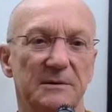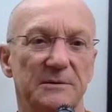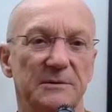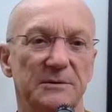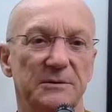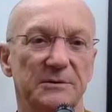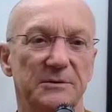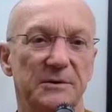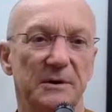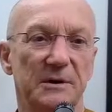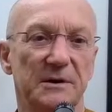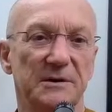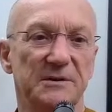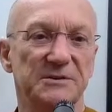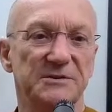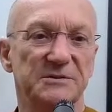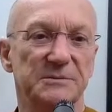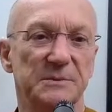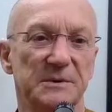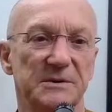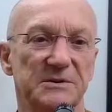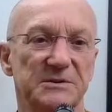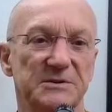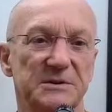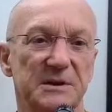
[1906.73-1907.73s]
Do you try to
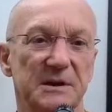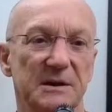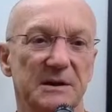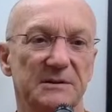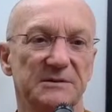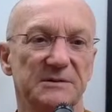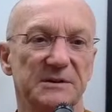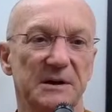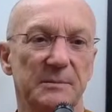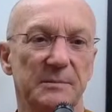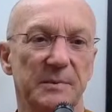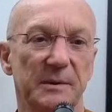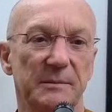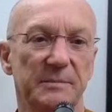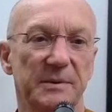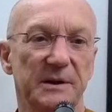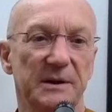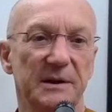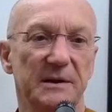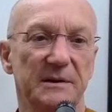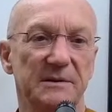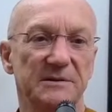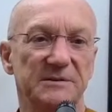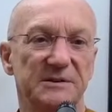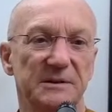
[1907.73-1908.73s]
switch things up a
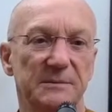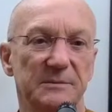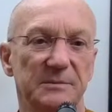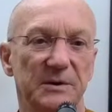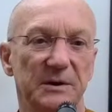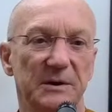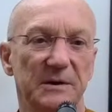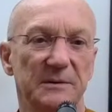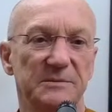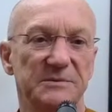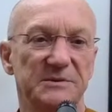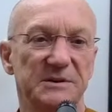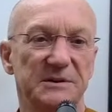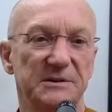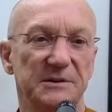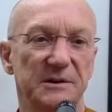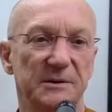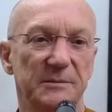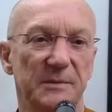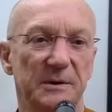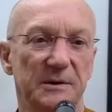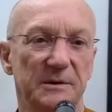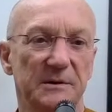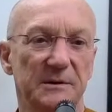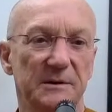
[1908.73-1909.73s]
bit sometimes in your
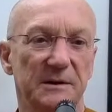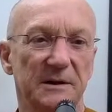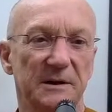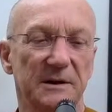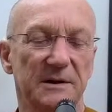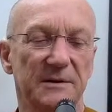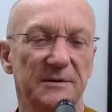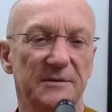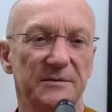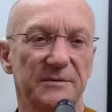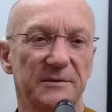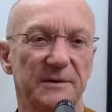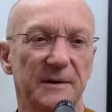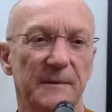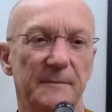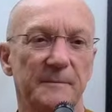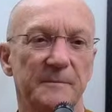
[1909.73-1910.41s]
monk life?